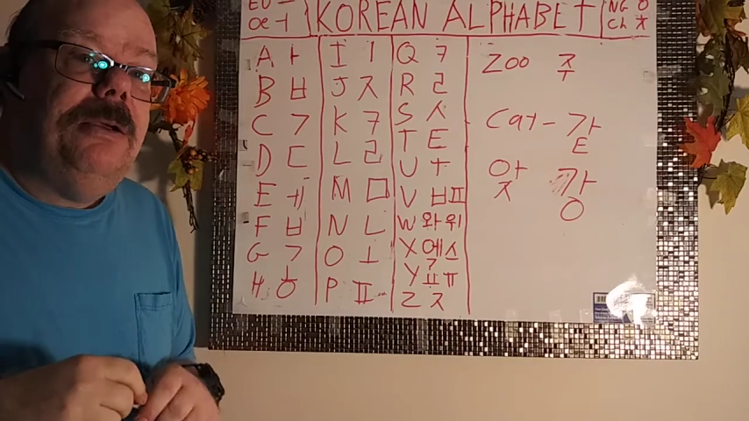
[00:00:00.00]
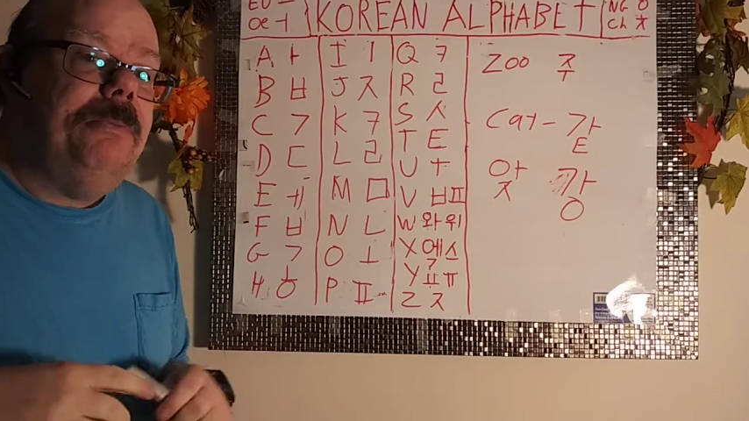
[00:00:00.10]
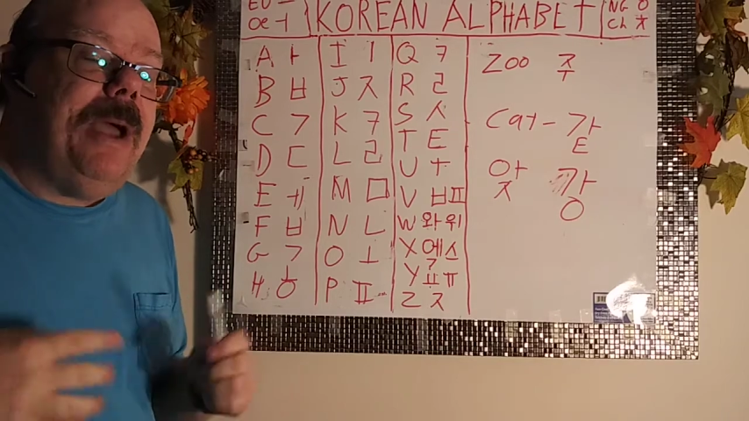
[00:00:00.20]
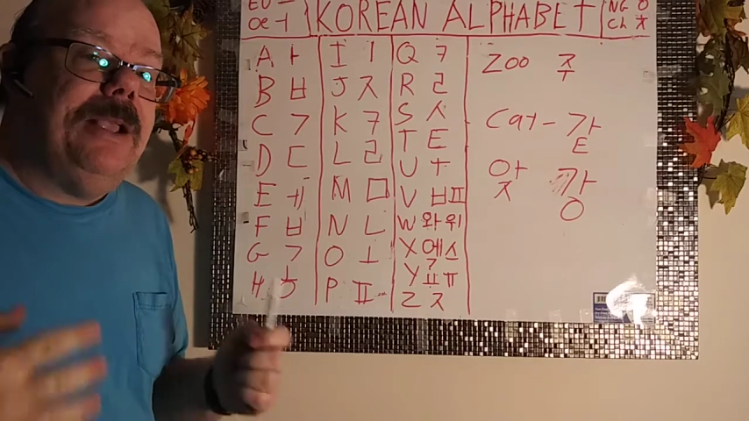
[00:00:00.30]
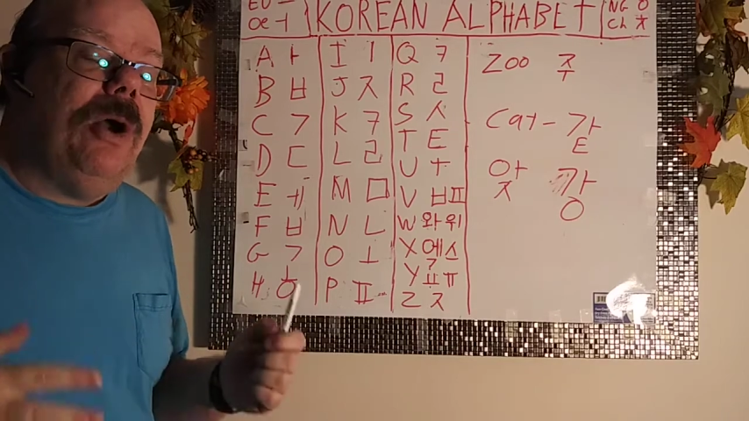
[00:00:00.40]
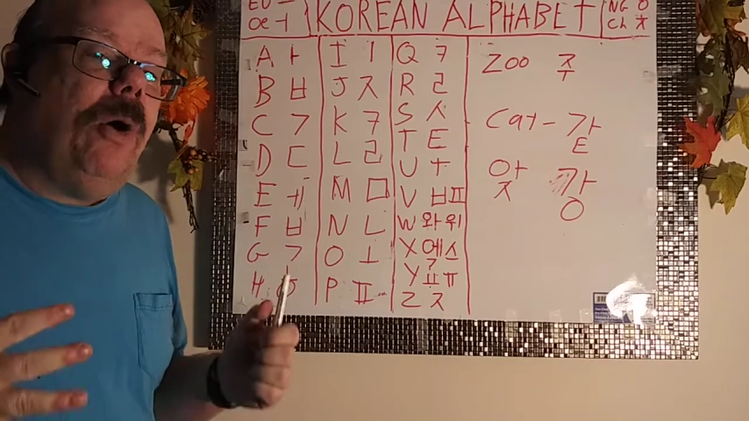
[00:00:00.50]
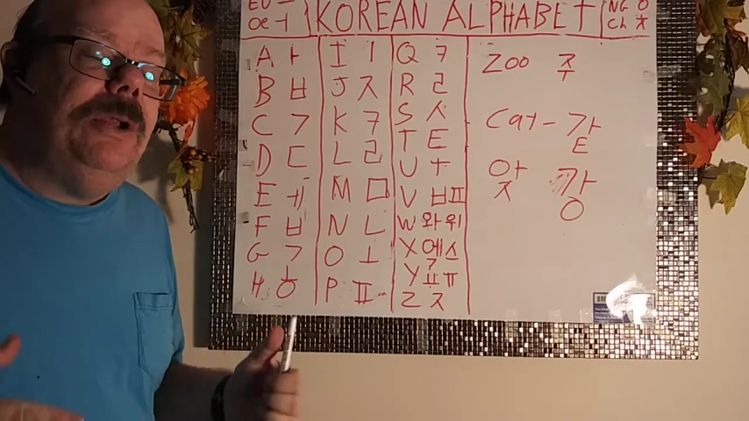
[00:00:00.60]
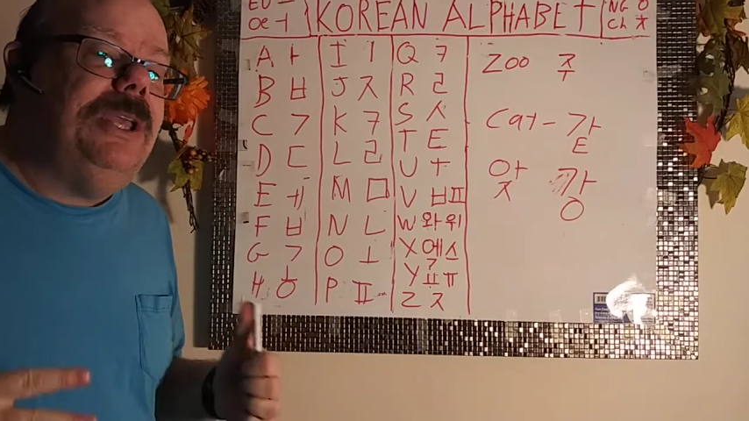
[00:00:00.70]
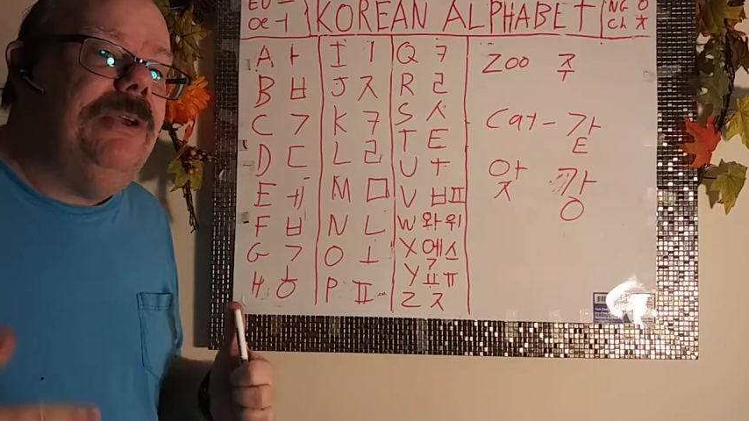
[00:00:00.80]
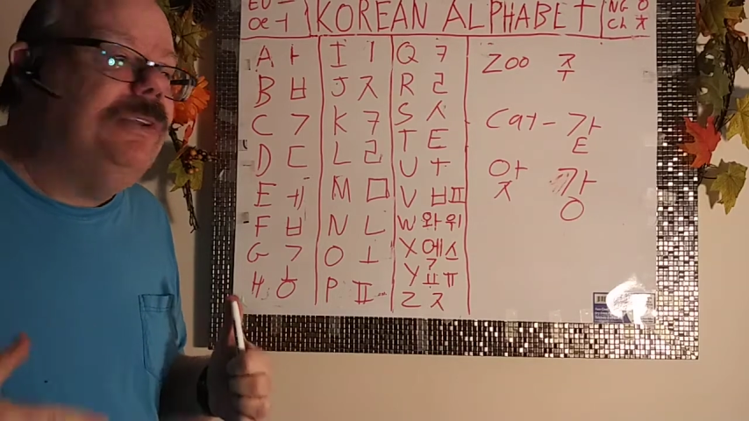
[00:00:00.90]
my goal
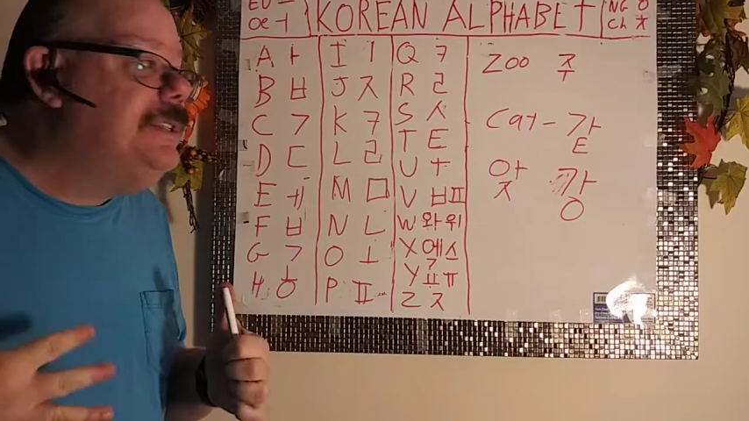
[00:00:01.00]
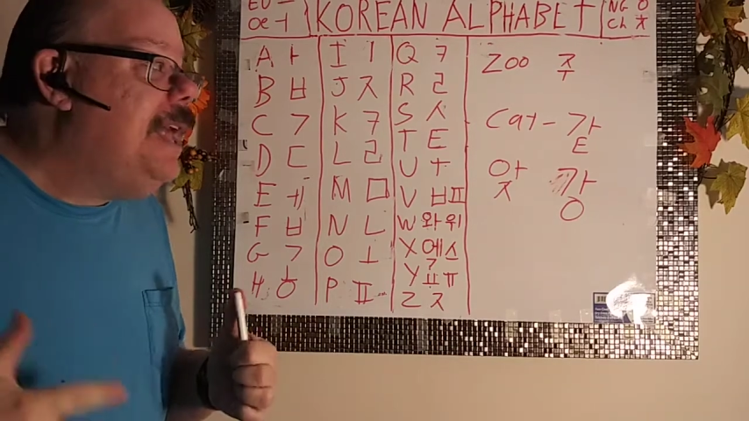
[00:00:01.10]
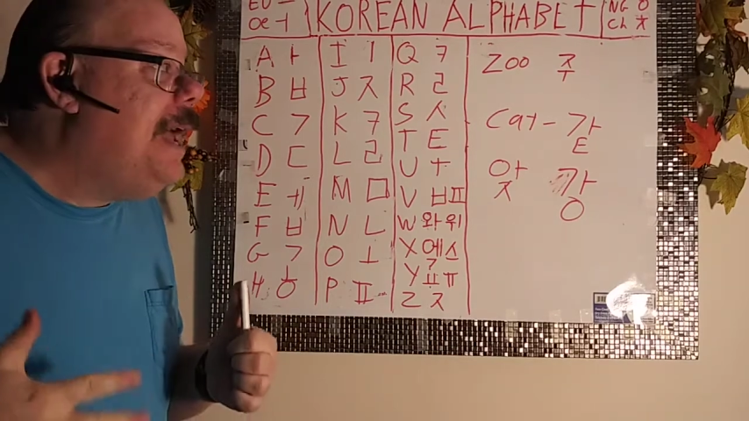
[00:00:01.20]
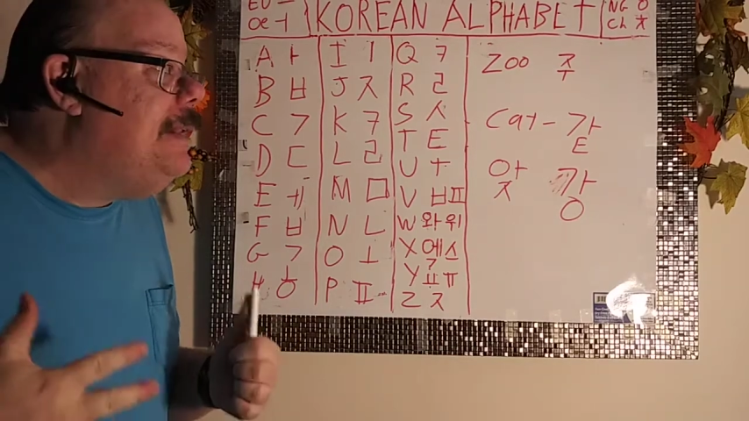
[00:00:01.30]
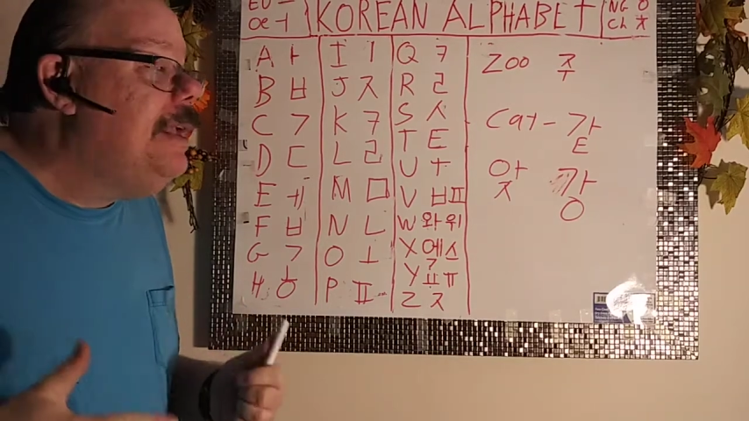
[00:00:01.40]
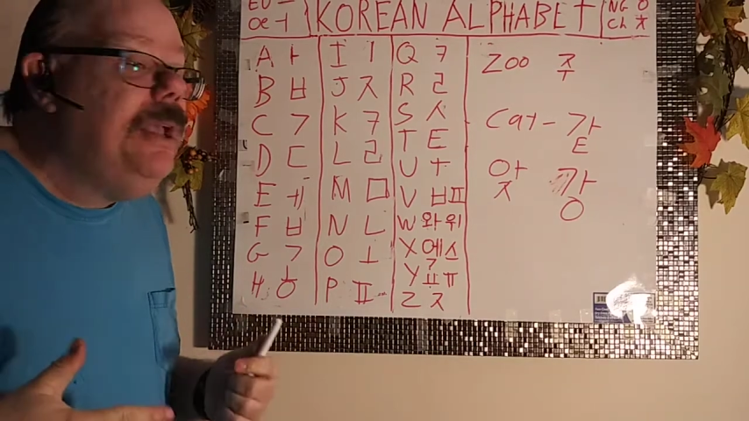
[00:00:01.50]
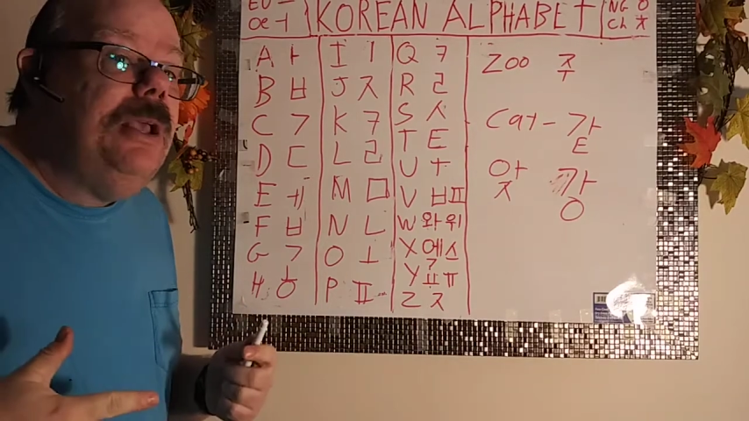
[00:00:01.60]
here is not